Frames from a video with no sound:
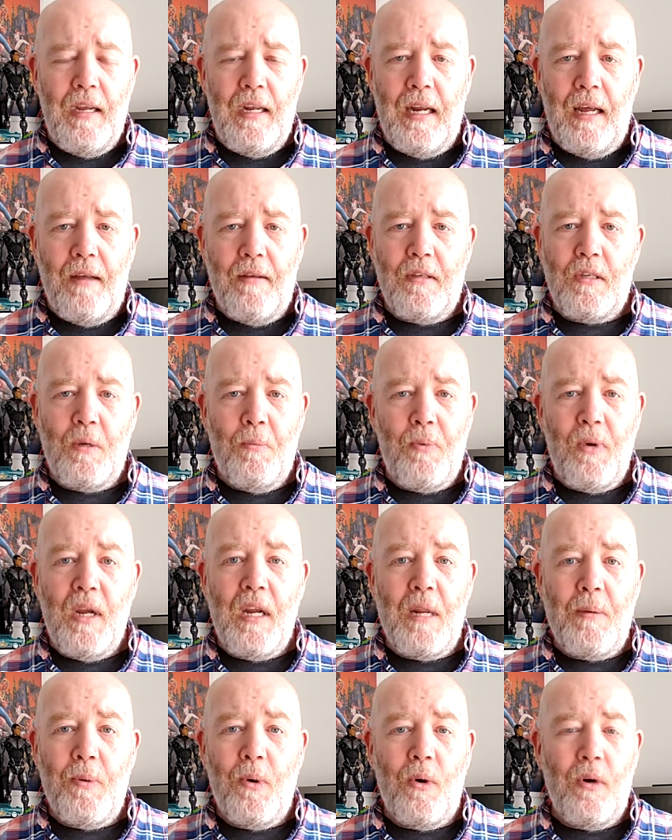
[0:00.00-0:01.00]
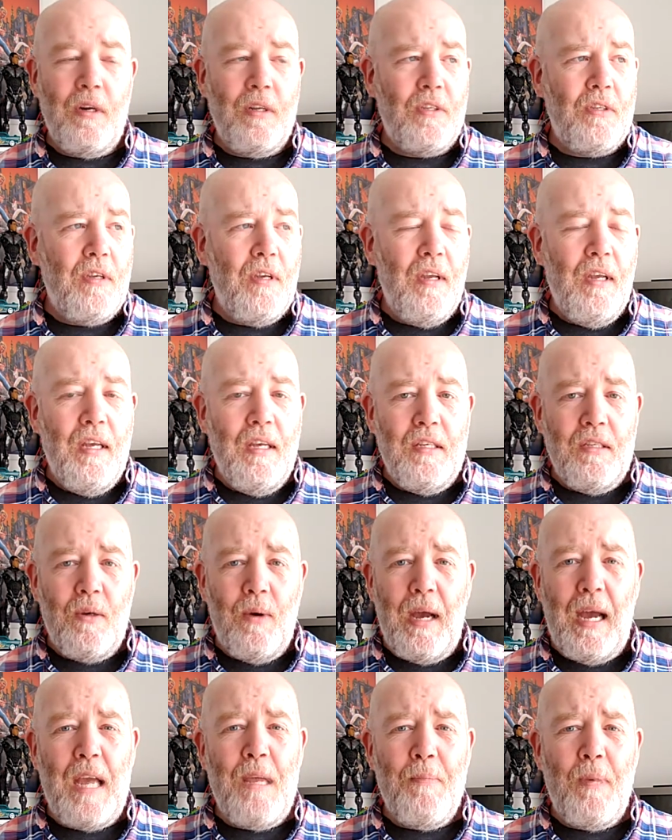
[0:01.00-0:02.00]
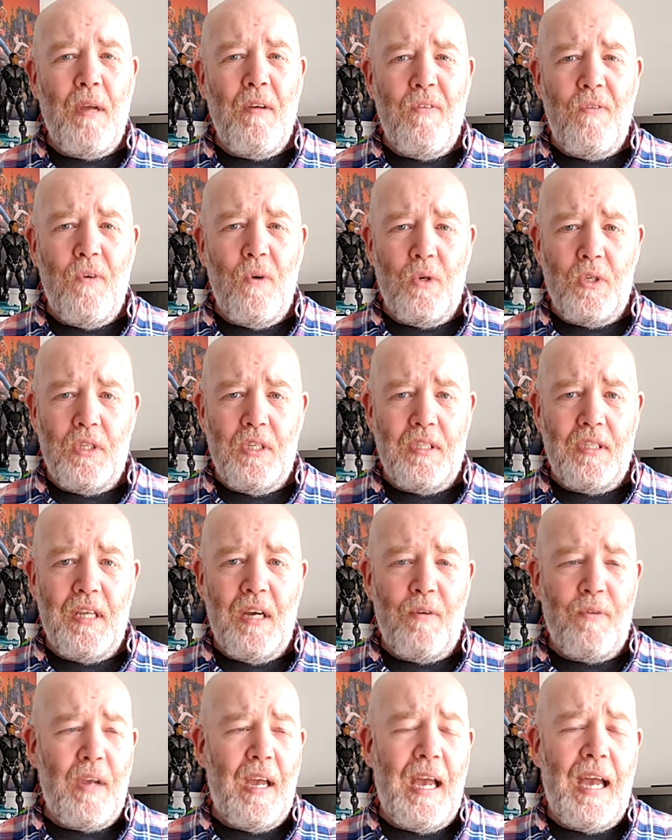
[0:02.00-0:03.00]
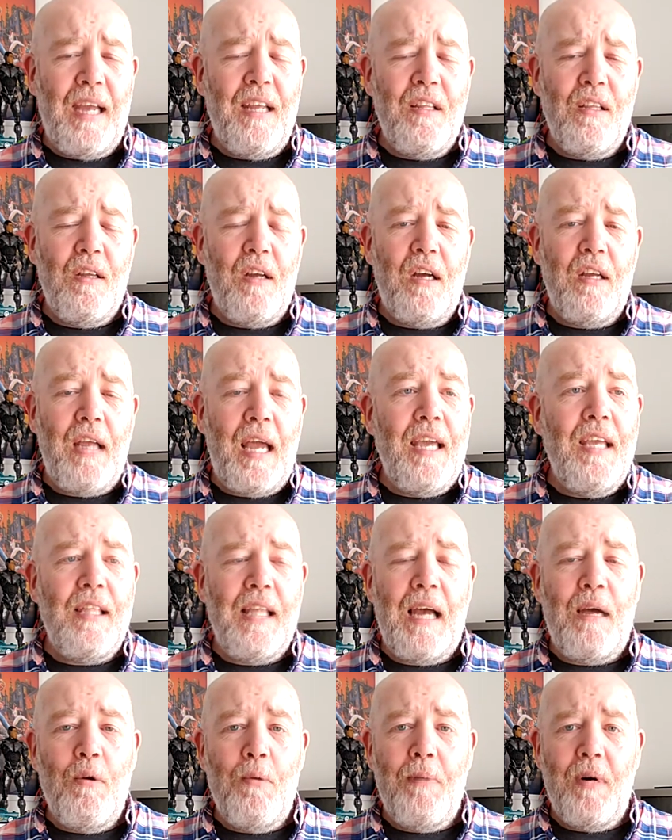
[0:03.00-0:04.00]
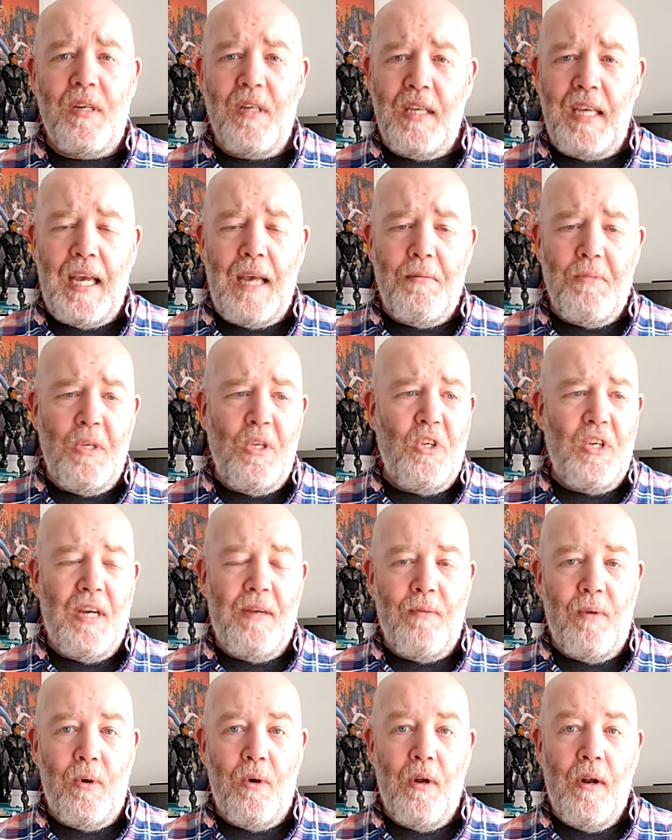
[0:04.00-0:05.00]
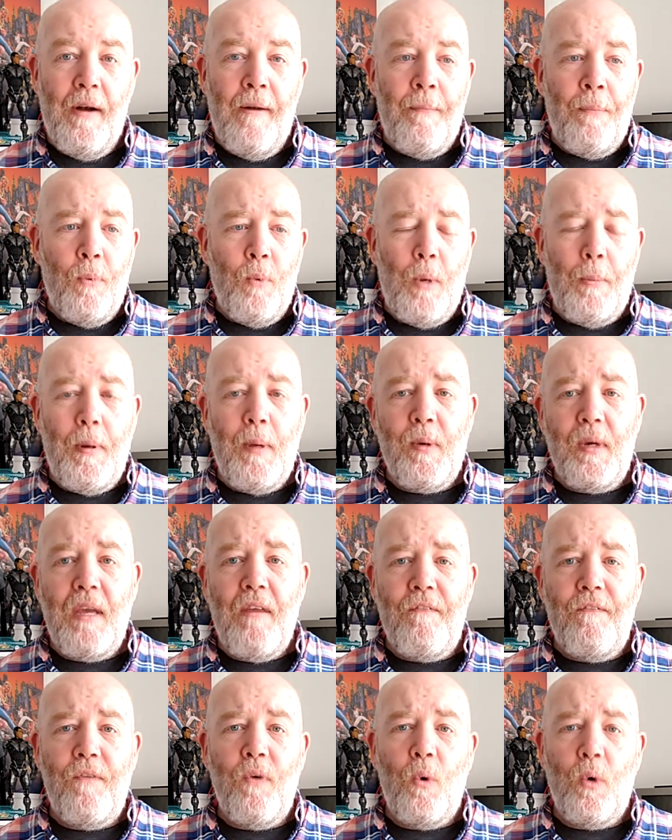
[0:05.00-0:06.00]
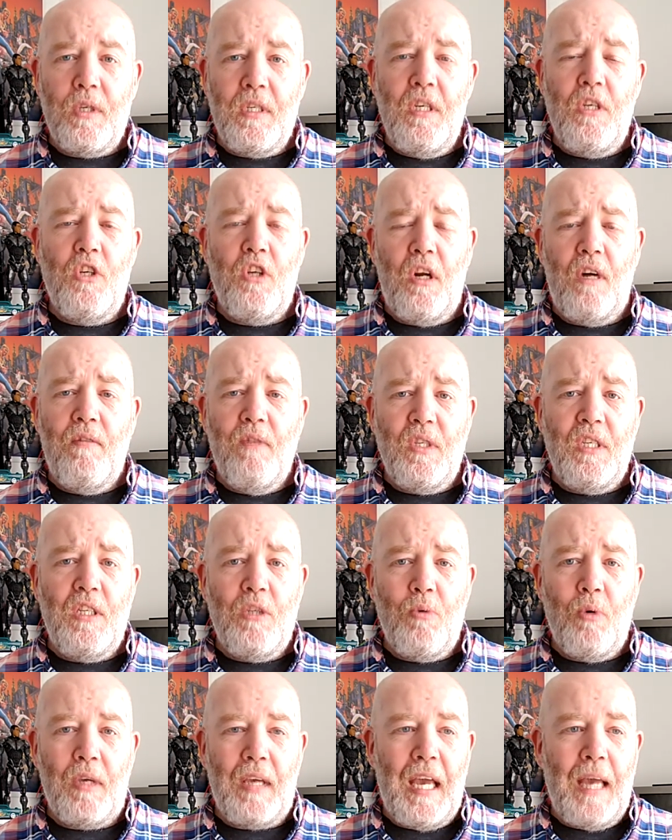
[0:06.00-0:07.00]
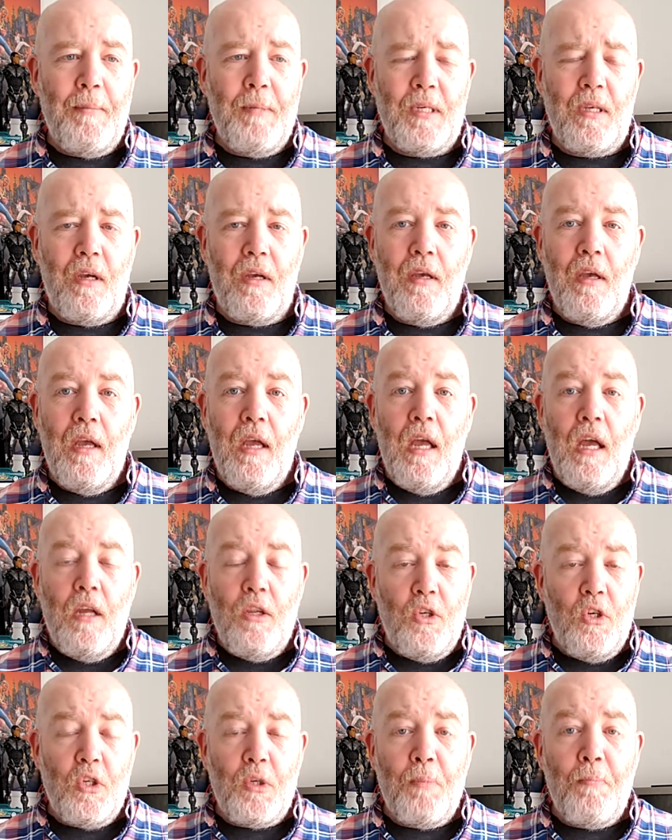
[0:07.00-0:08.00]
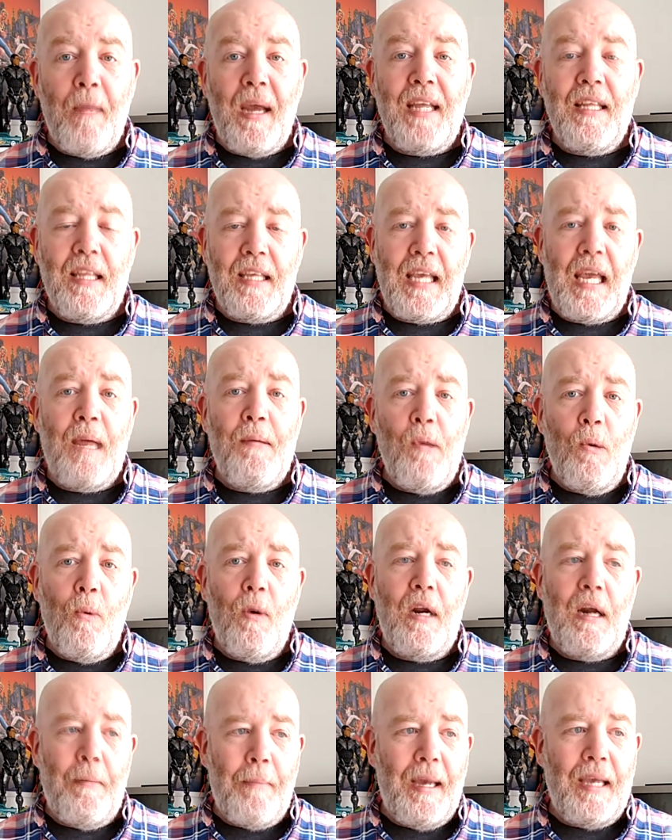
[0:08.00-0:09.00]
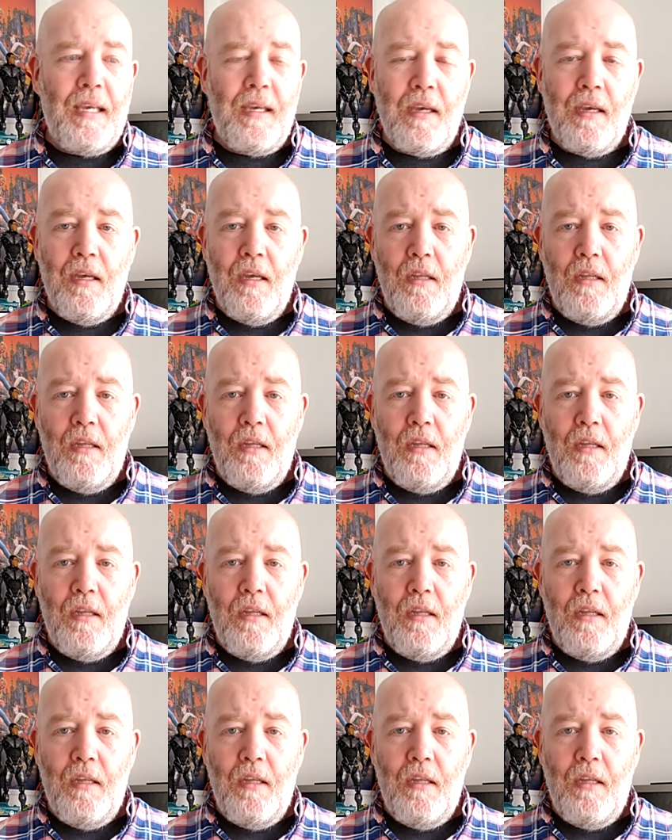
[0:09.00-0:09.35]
You know, it's completely pointless. So I hate being forced to stealth. I hate that with modern games in general. When people keep forcing genres into a game, it's like, just make the game you want to make.